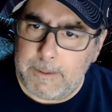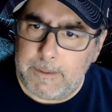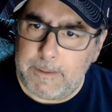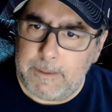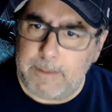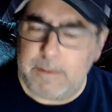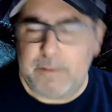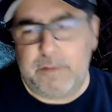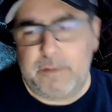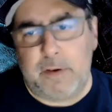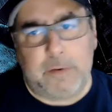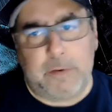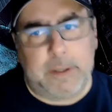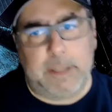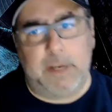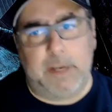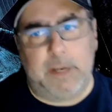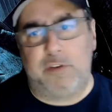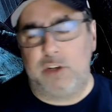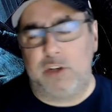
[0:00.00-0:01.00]
These are very
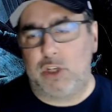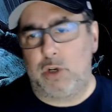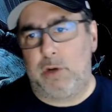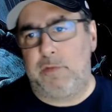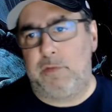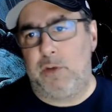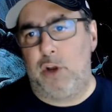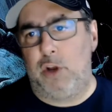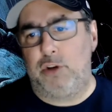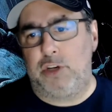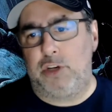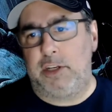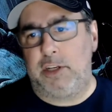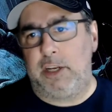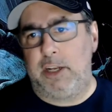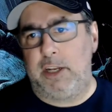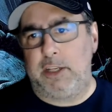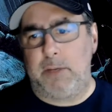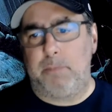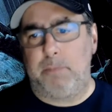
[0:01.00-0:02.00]
different sort of notions,
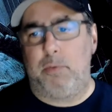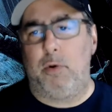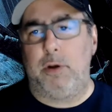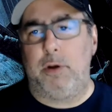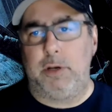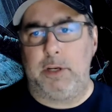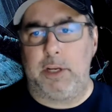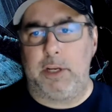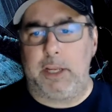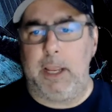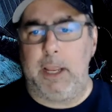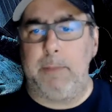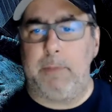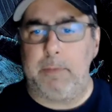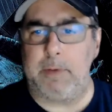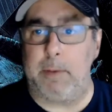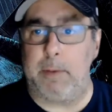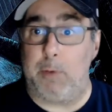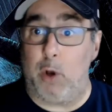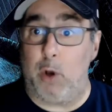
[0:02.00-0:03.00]
and it's important to keep
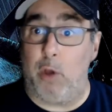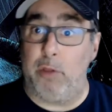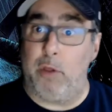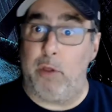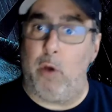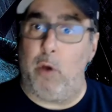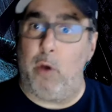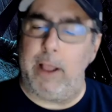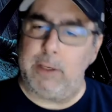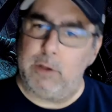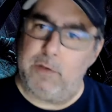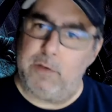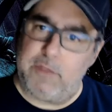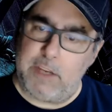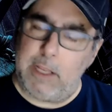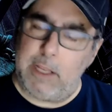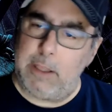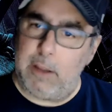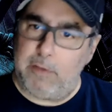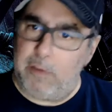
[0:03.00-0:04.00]
them separate, although, as you've
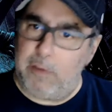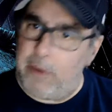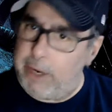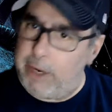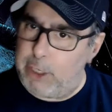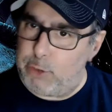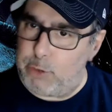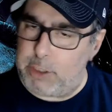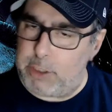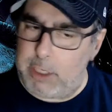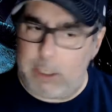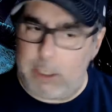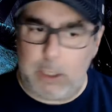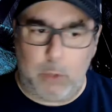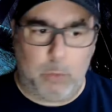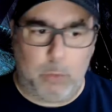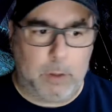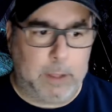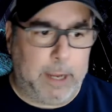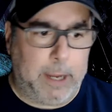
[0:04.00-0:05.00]
seen, they're very interestingly
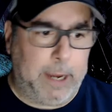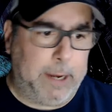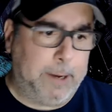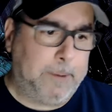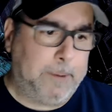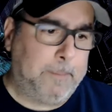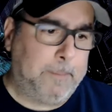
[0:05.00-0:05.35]
related.